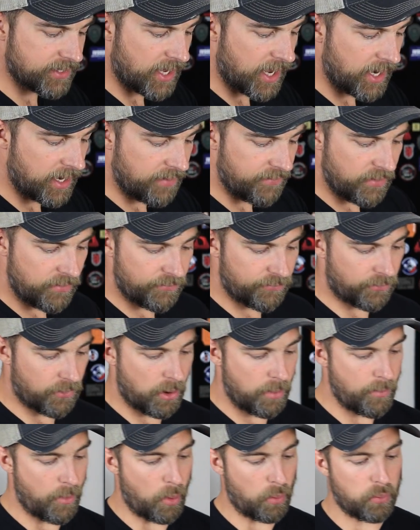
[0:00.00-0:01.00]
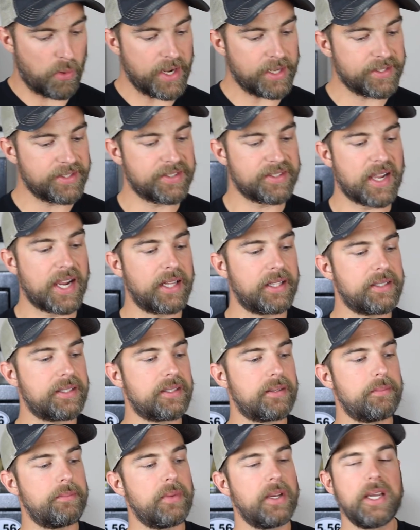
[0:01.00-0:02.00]
side of it, from Rex
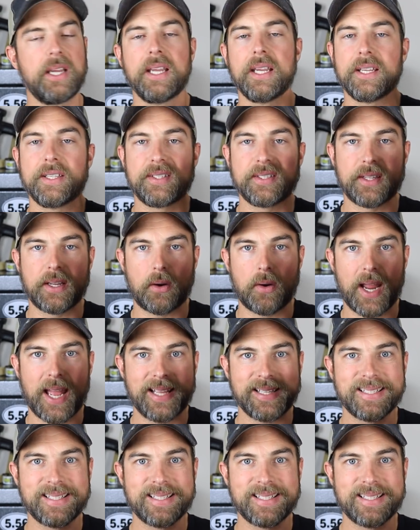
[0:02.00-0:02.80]
Silentum, it's their